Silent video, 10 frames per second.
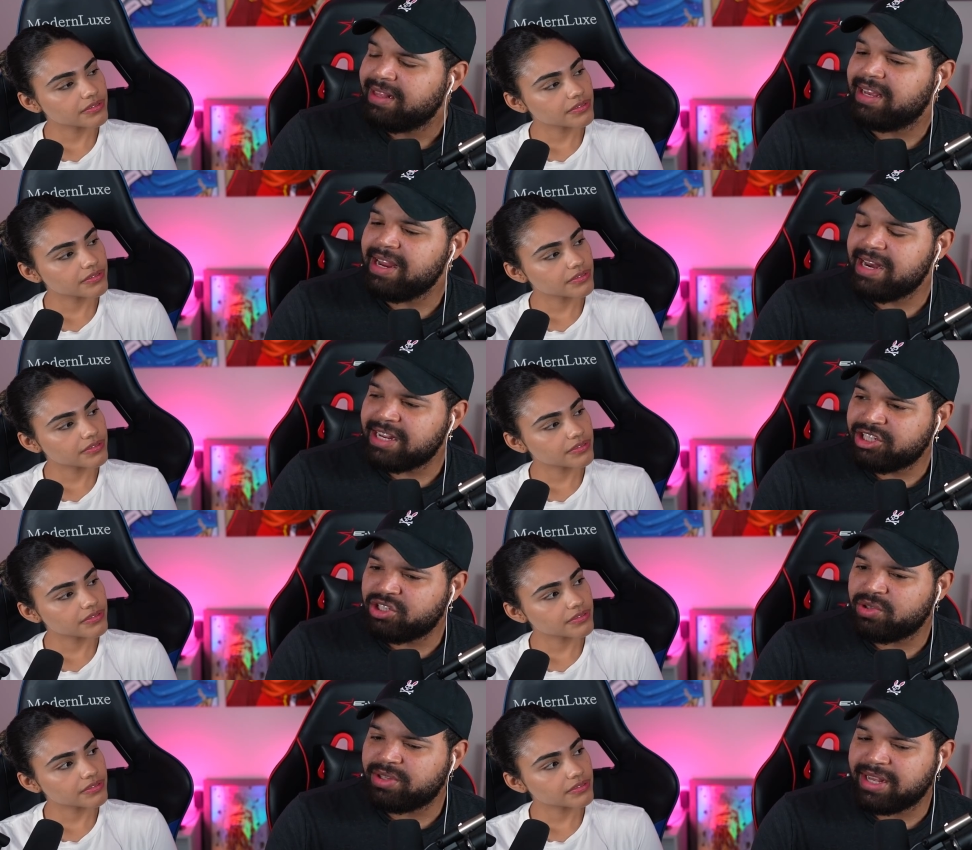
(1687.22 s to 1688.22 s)
Speaker 1: the
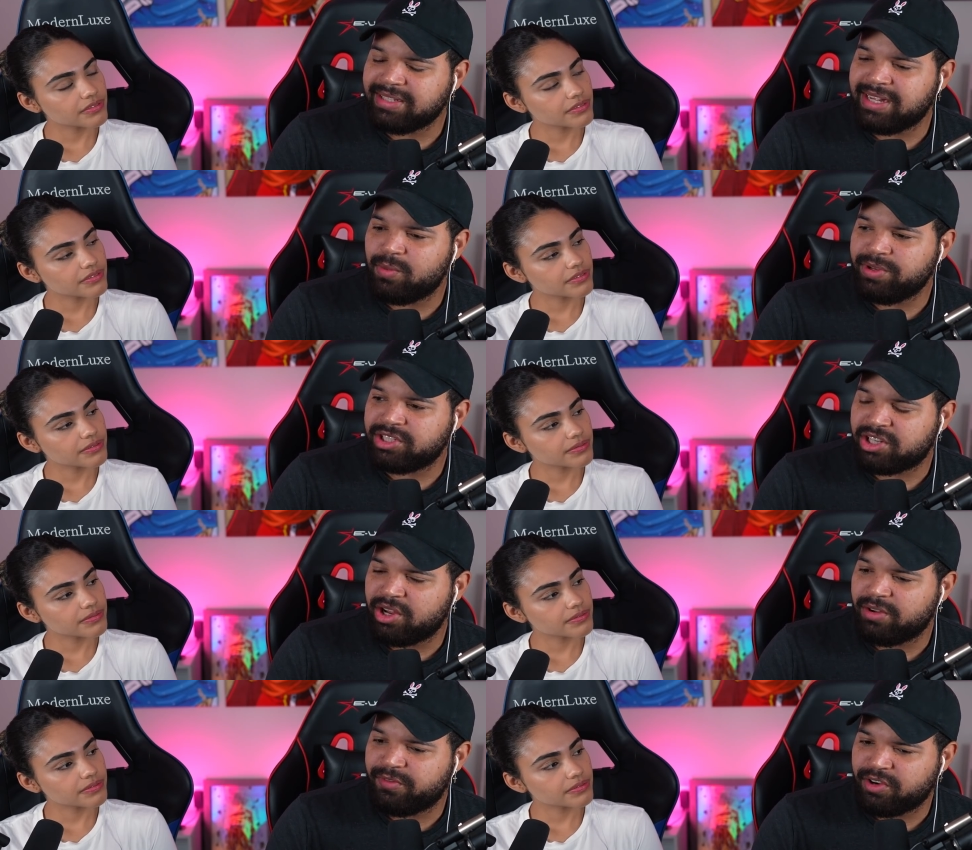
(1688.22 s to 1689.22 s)
initial things that we saw,
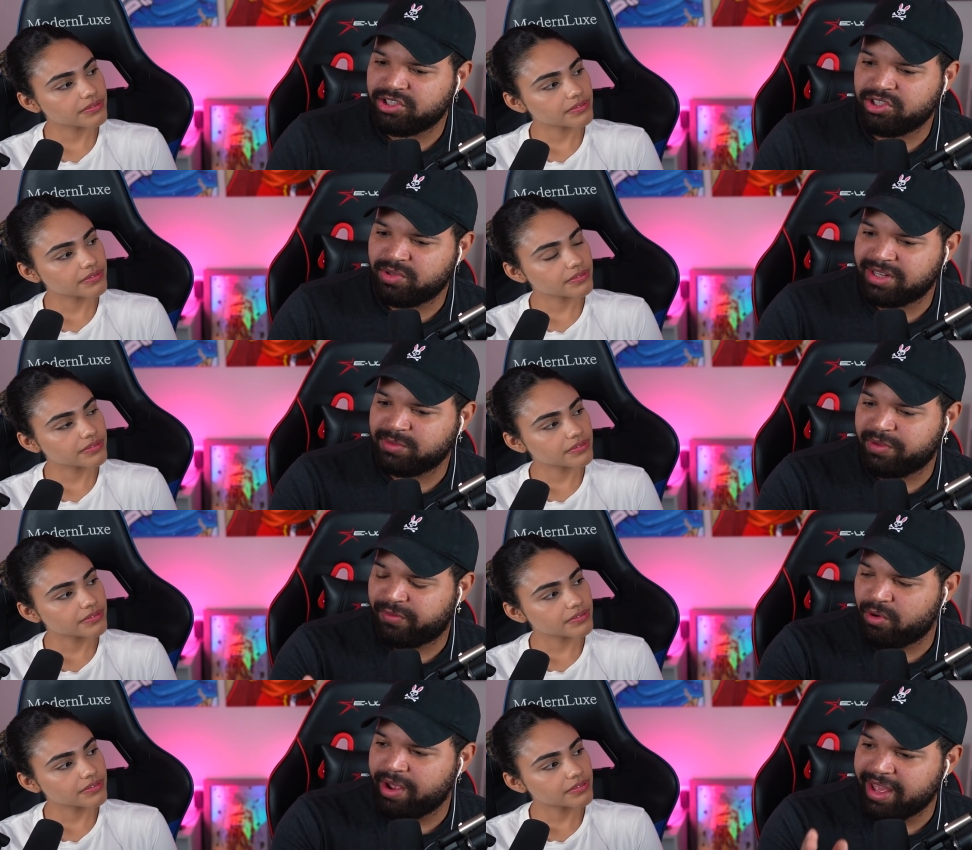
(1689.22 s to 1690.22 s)
the first two things
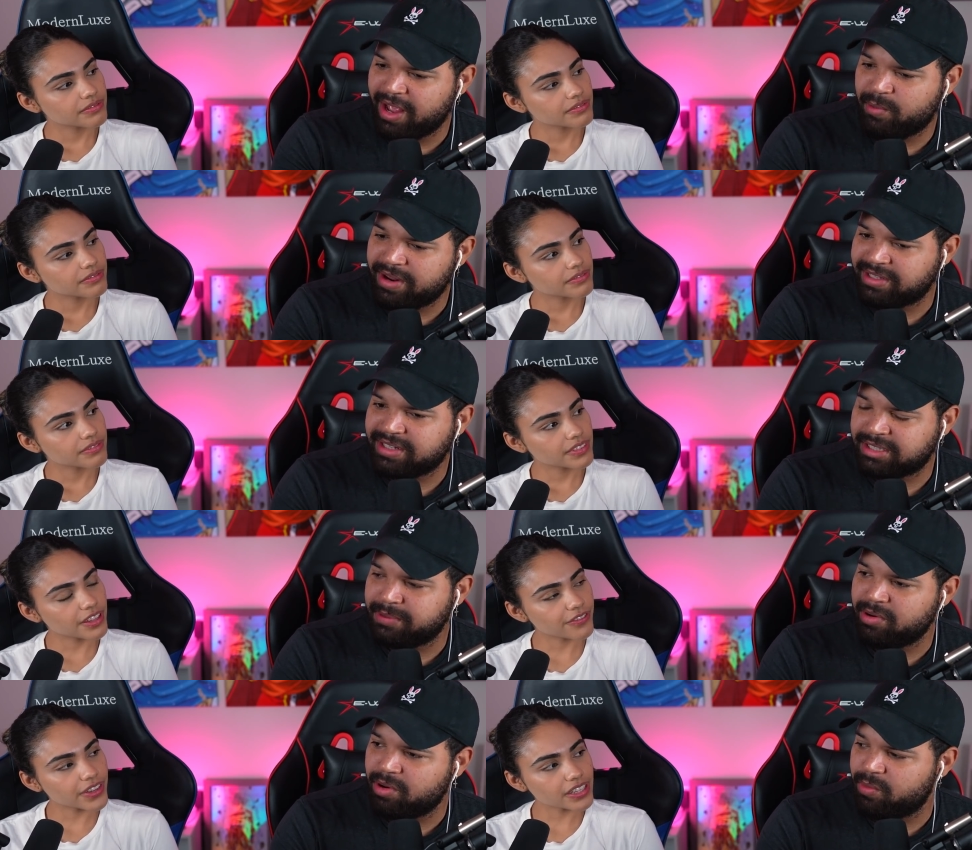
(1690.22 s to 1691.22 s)
before Aang went to the
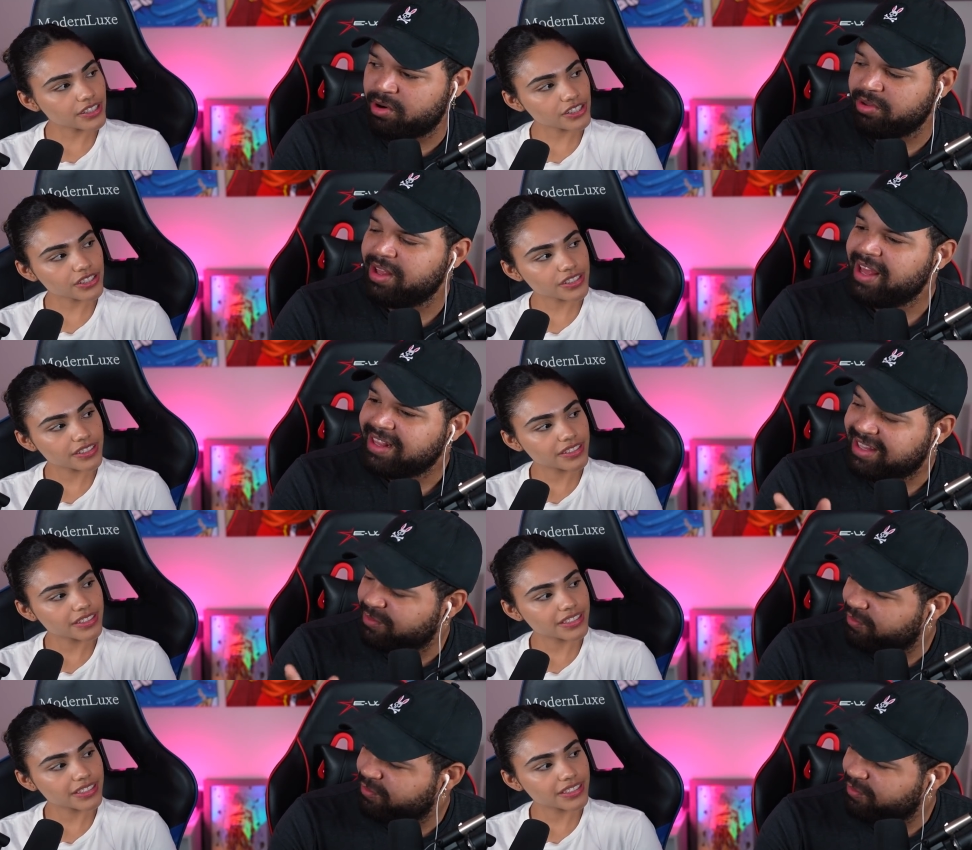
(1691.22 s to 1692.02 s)
spirit the world, the